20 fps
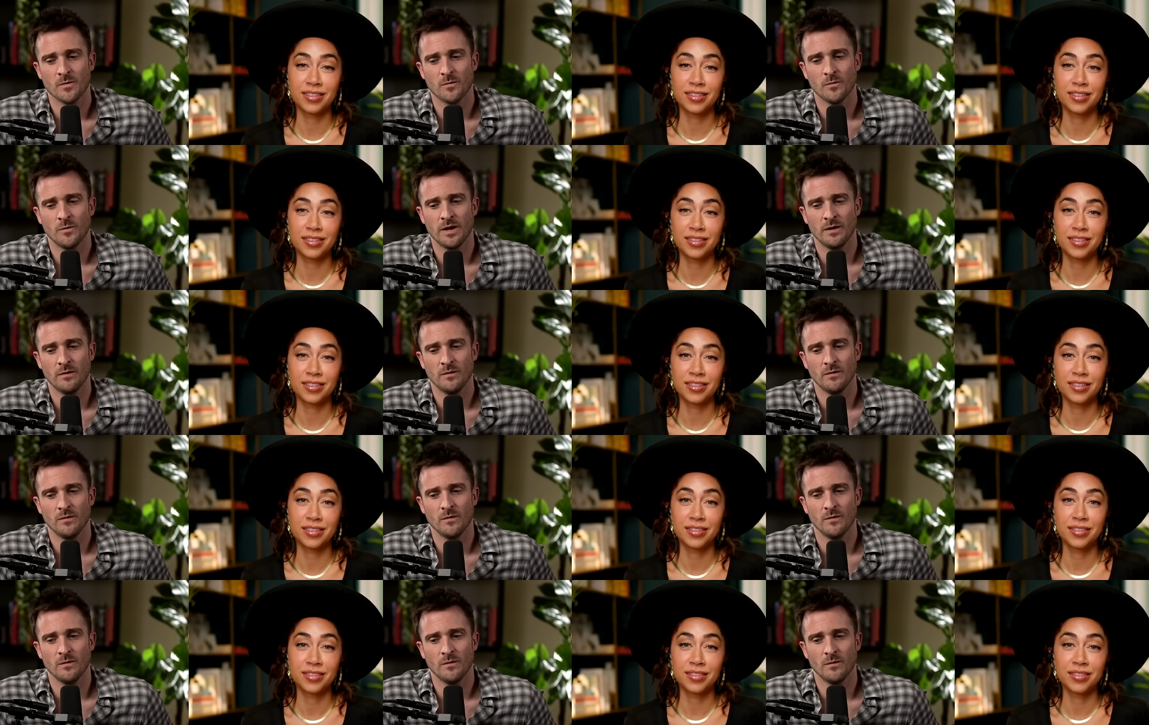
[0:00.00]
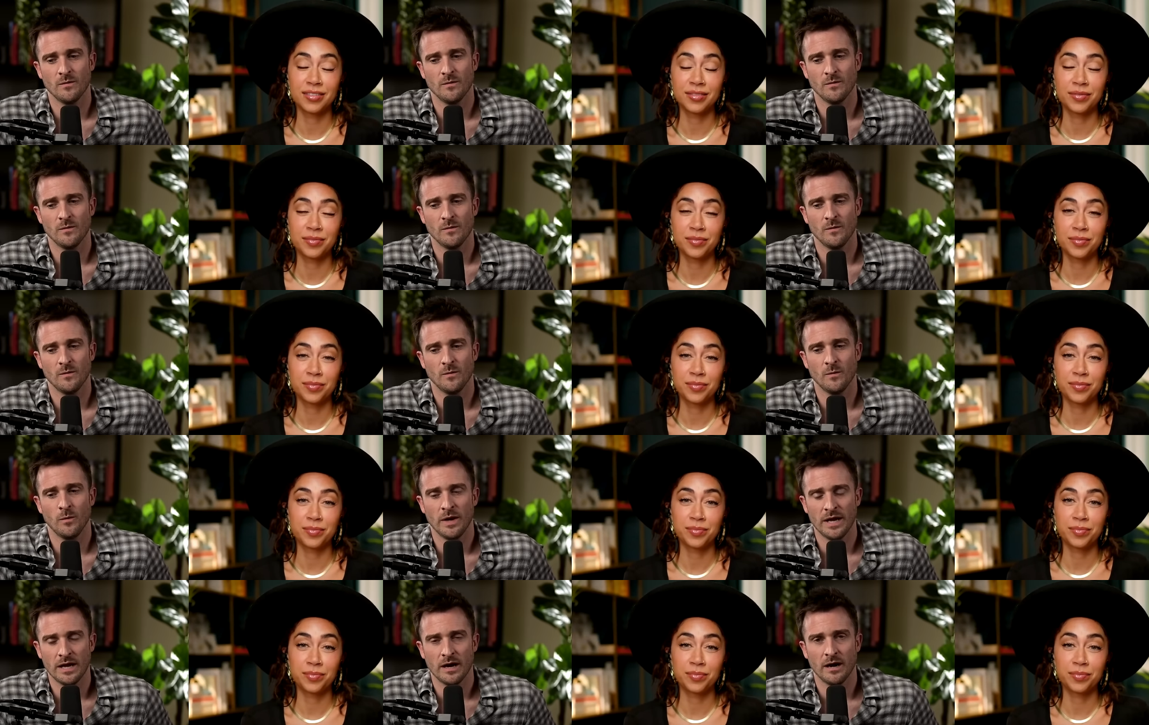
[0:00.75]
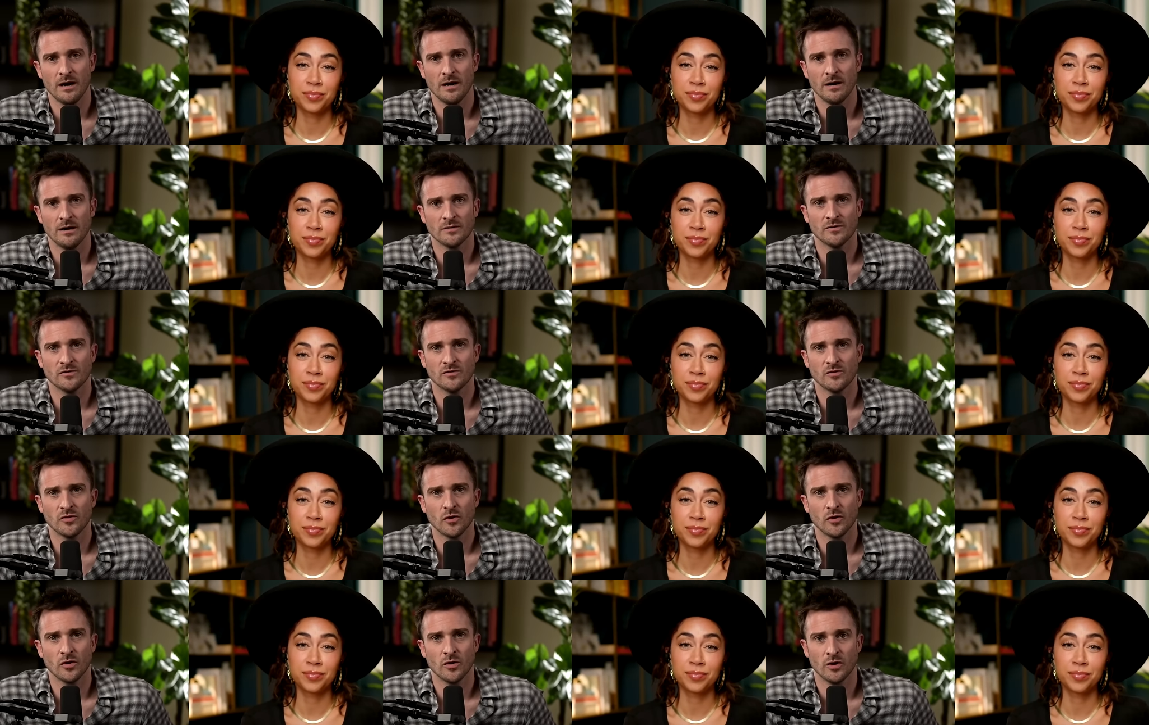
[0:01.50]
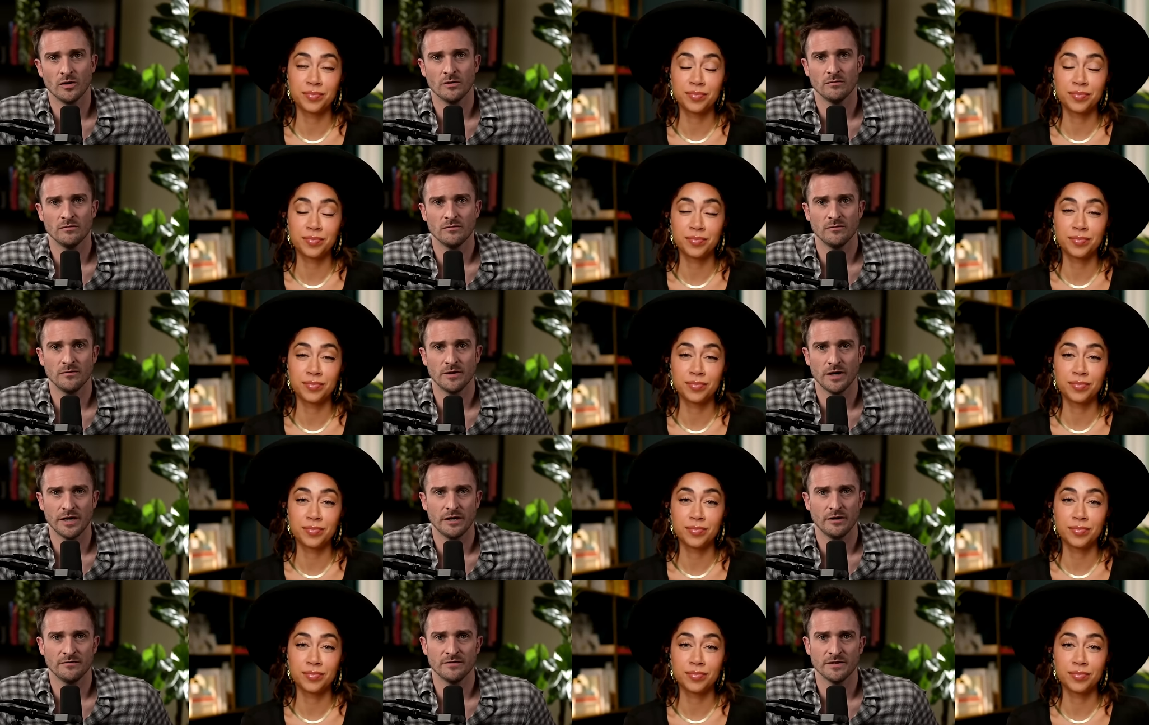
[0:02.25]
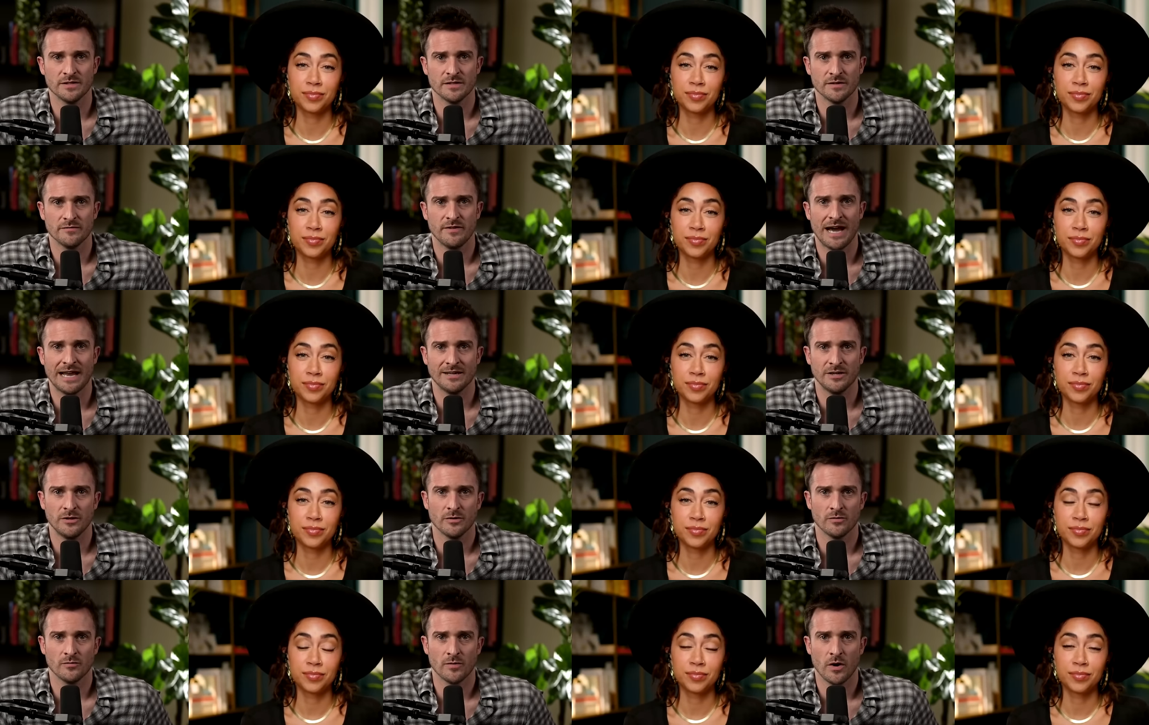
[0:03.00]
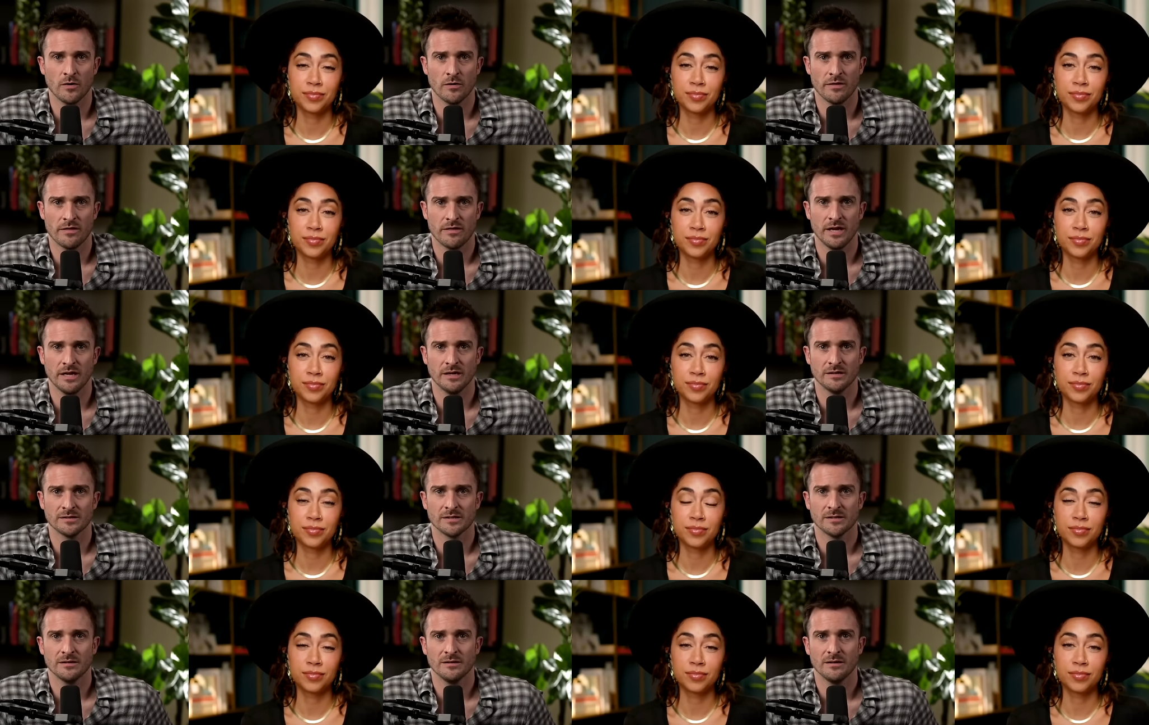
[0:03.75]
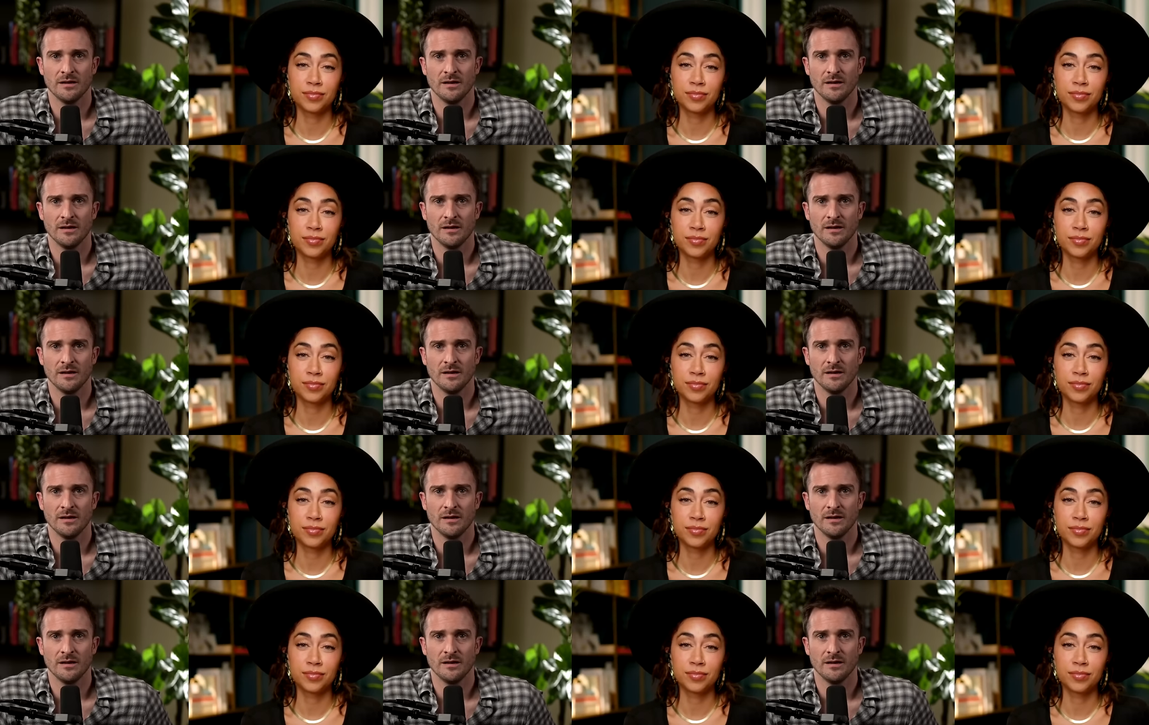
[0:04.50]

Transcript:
Speaker 1: we we are taught very often to value the wrong things.